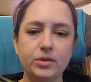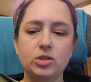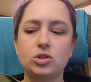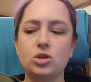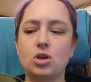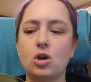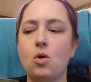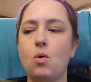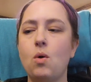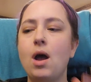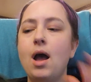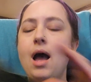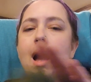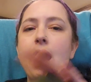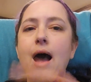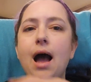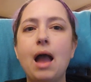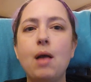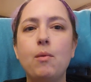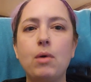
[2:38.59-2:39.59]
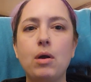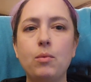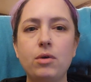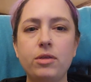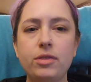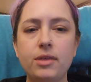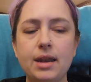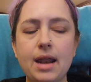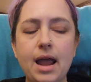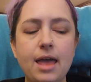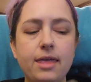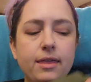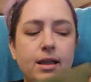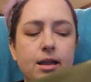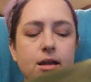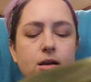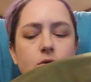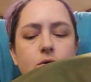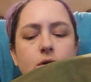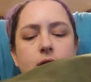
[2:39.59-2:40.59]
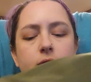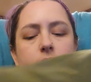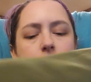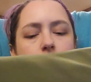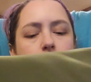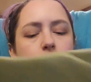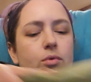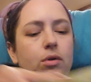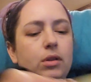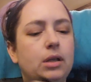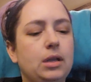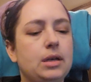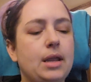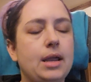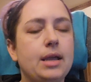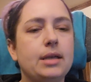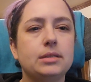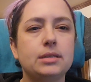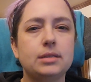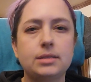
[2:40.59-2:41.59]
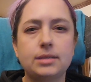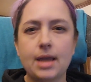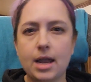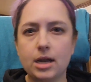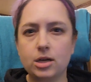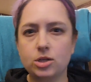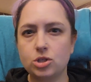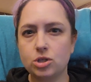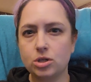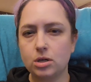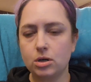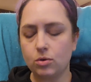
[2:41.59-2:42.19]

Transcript: So I went with it. I think it'll give it a really nice texture.